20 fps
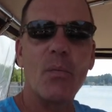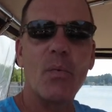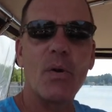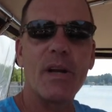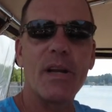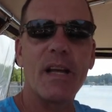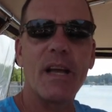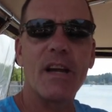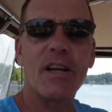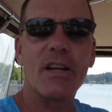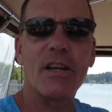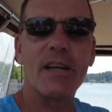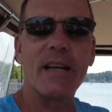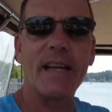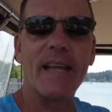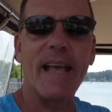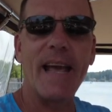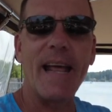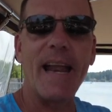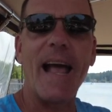we are
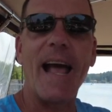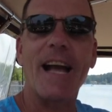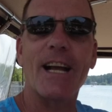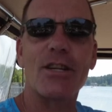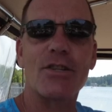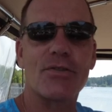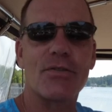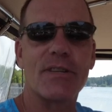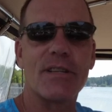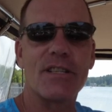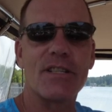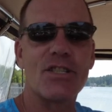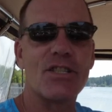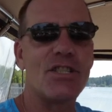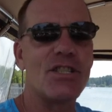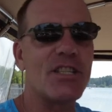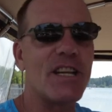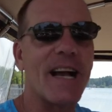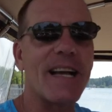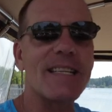gonna get extras
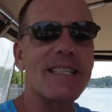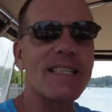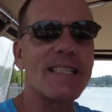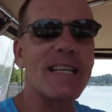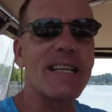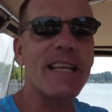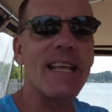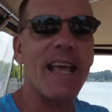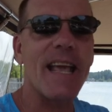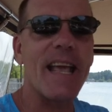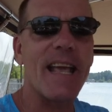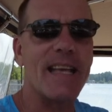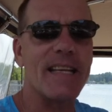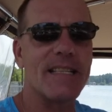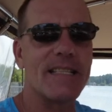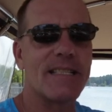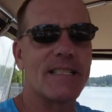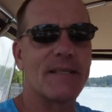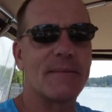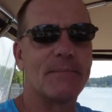just in
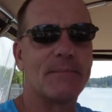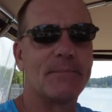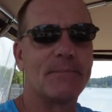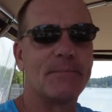case.